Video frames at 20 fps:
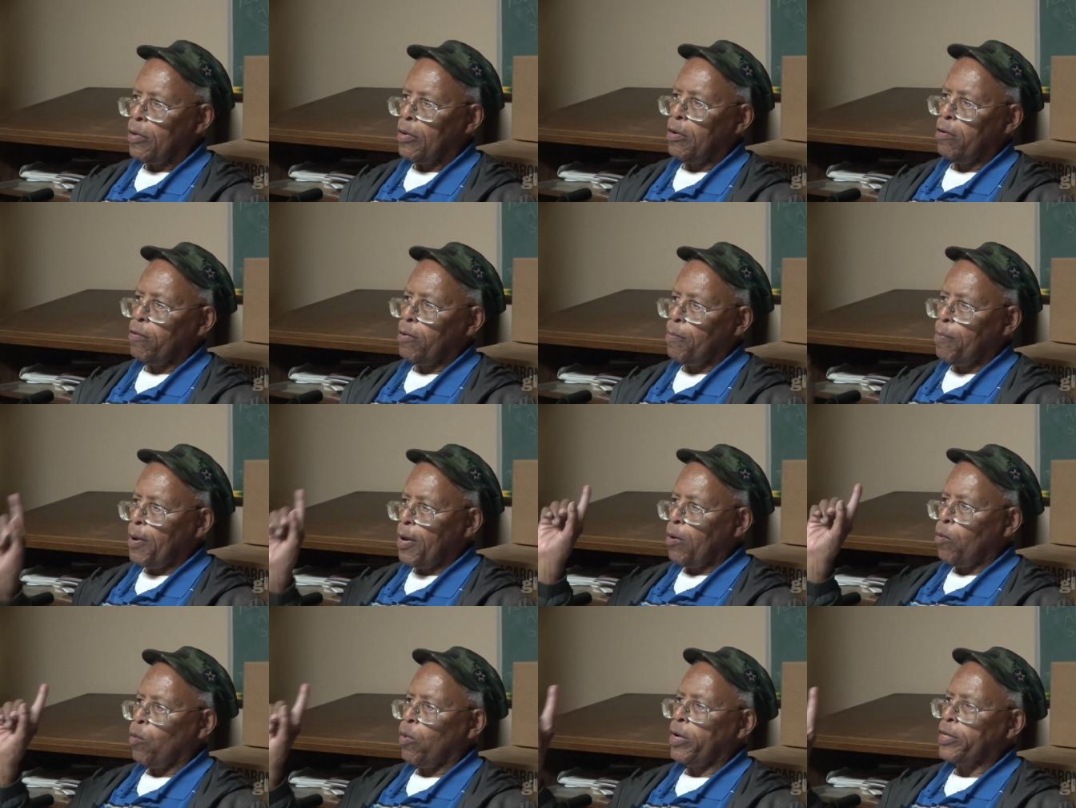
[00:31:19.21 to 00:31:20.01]
You
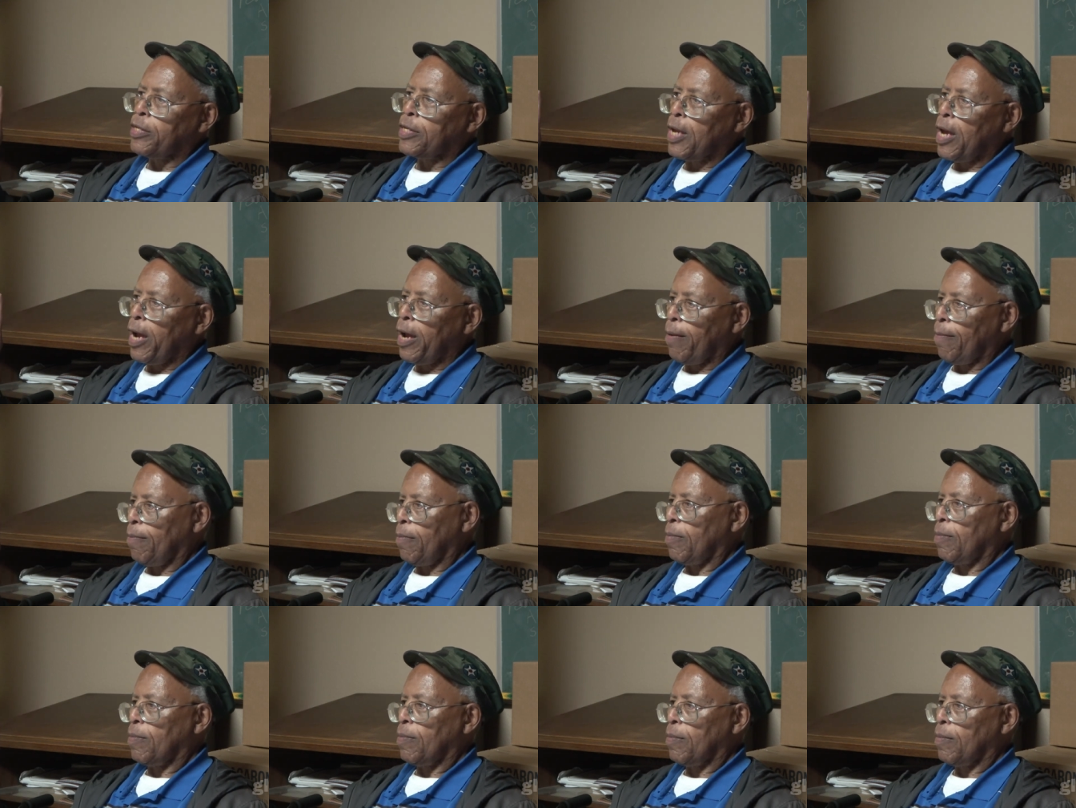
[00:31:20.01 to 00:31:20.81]
repent one time.
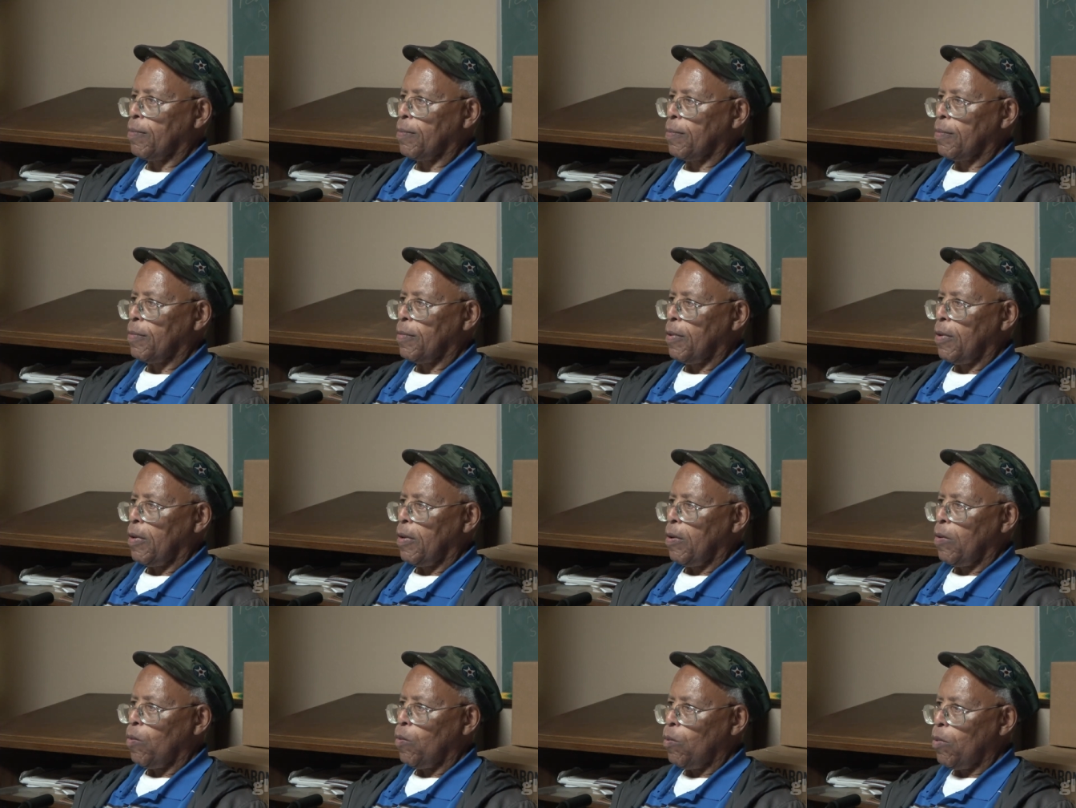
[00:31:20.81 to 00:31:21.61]
Okay, exactly.
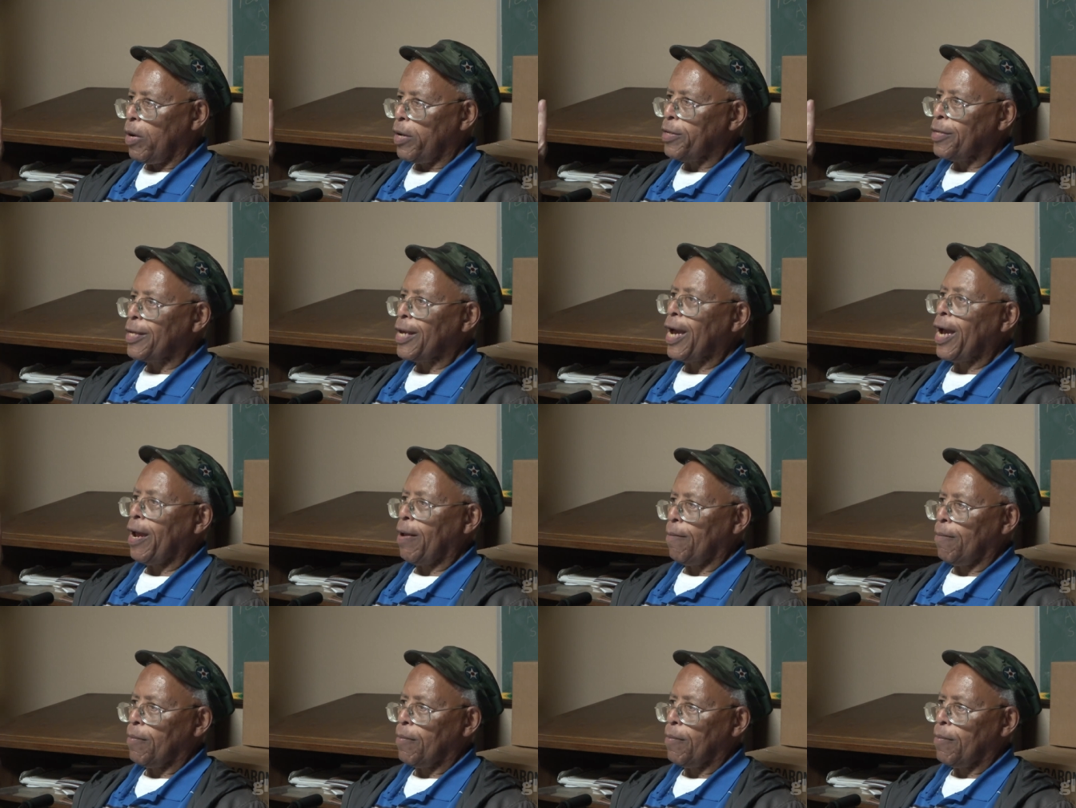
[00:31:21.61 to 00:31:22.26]
That's what one time.